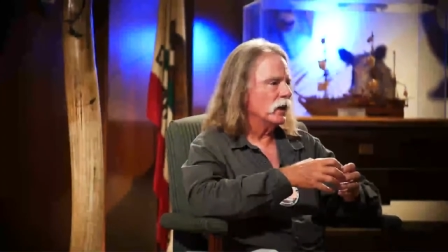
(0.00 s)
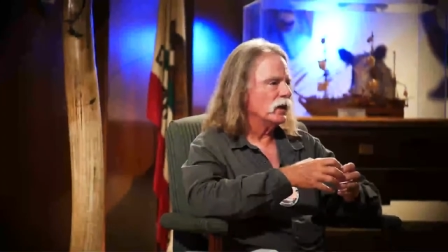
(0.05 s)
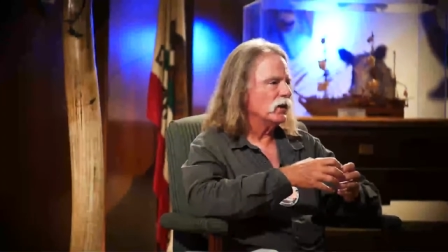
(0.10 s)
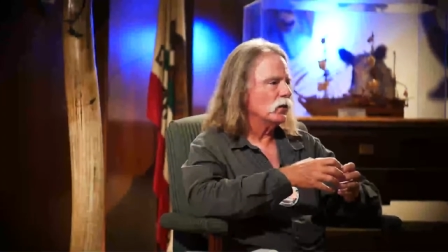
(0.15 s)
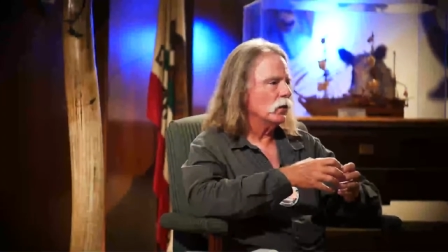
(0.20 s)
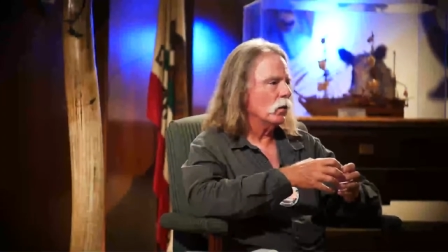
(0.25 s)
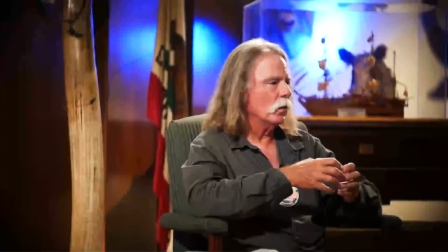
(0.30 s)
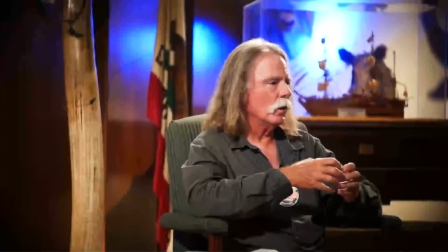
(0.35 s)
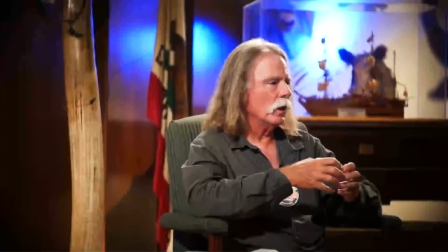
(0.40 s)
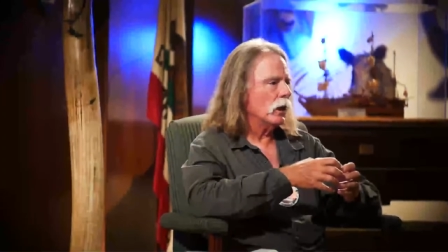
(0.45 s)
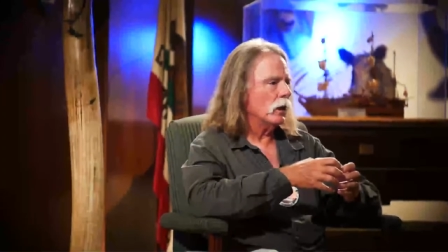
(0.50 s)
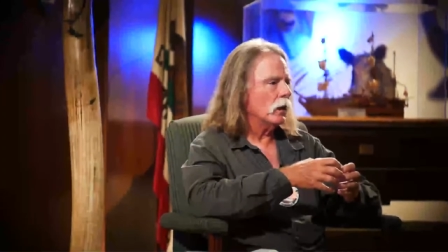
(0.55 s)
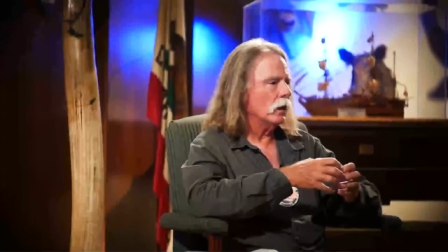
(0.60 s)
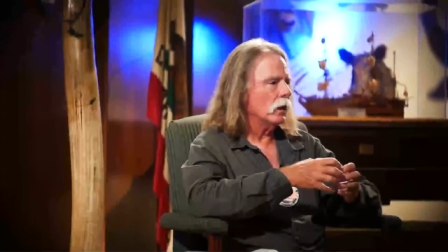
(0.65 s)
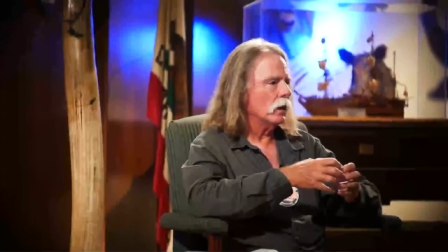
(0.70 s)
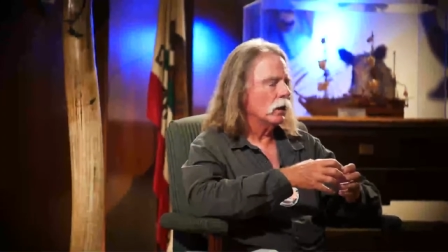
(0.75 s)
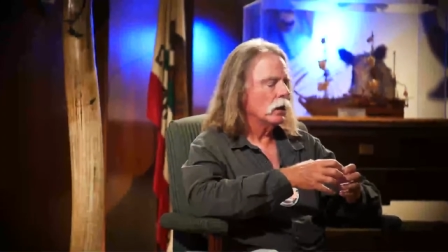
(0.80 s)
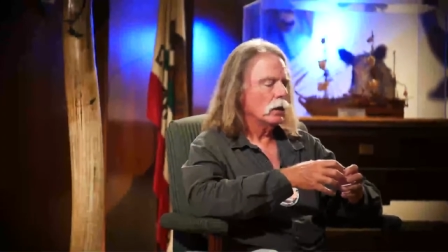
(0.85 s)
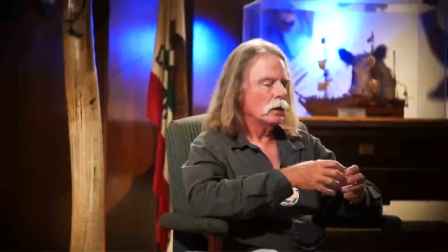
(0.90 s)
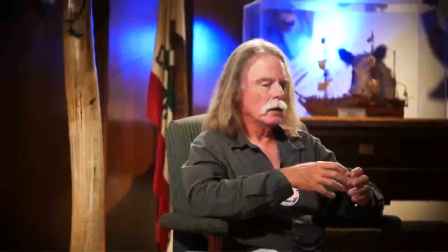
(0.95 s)
into a
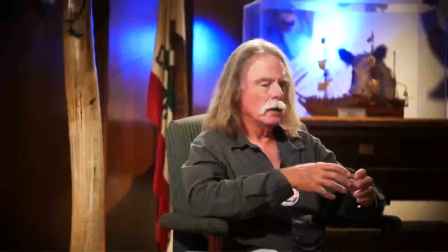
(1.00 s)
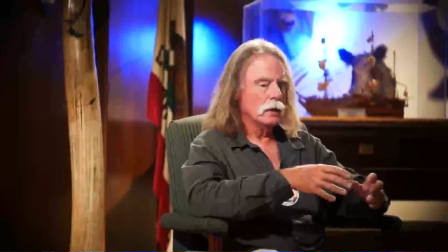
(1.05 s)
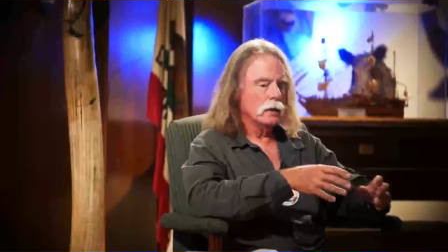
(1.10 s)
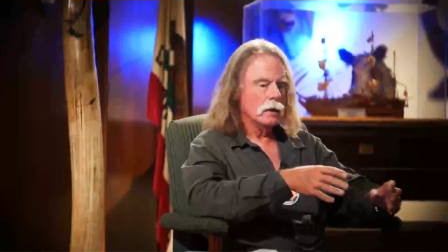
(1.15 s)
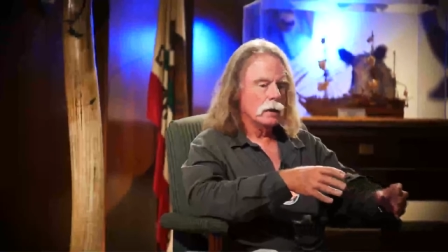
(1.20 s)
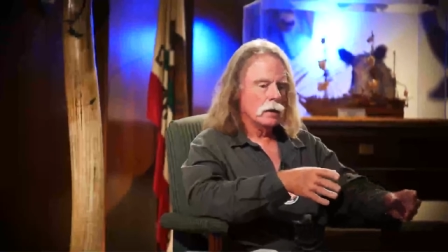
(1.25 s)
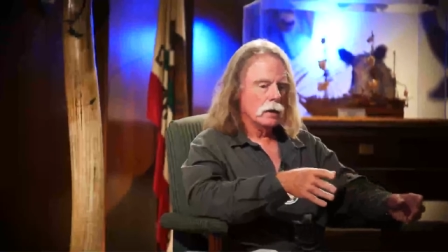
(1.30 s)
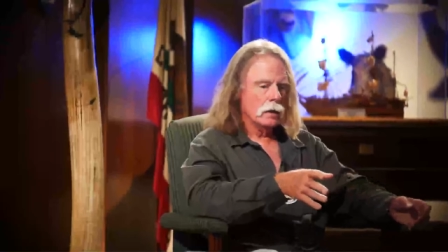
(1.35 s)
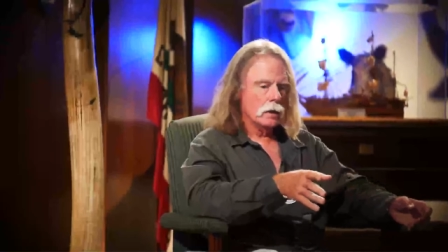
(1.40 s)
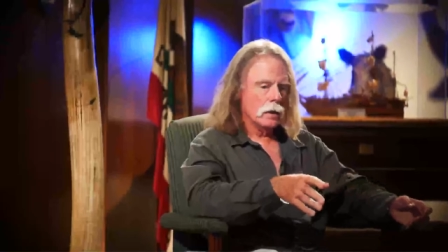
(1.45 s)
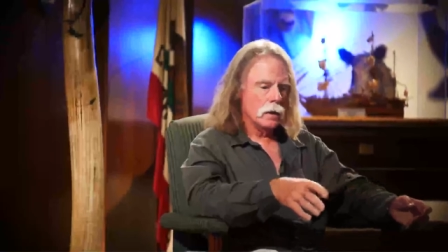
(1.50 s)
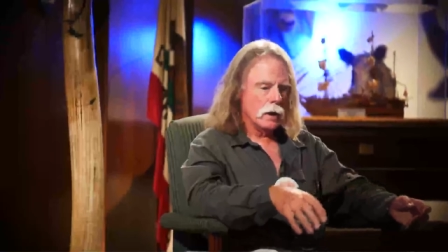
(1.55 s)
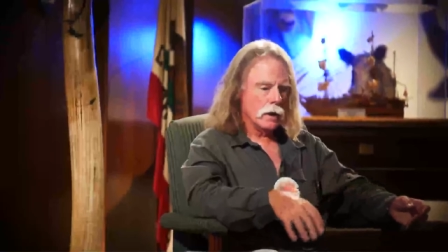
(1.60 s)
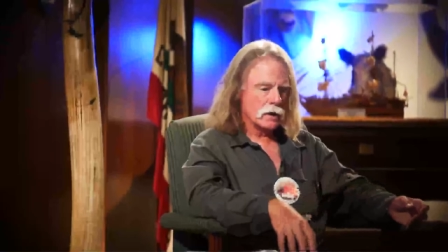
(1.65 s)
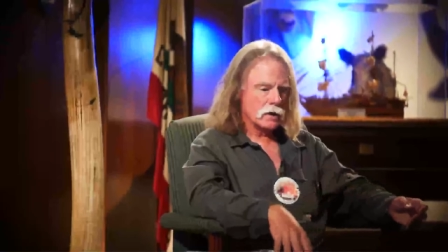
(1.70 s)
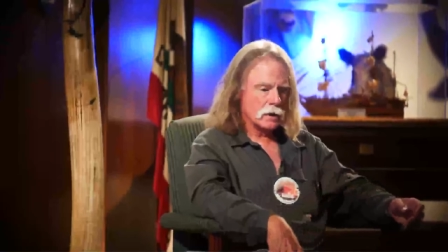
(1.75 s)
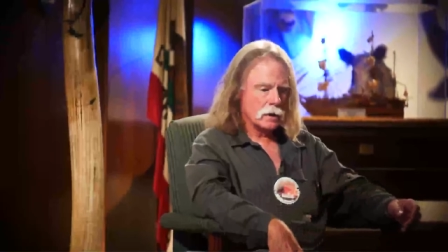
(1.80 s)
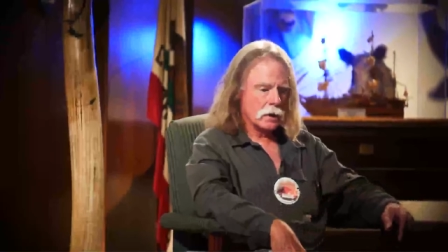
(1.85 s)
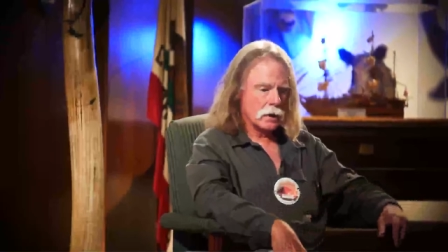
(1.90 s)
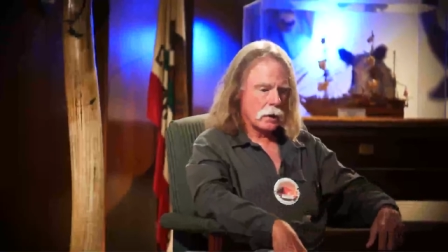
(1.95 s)
winter. Next.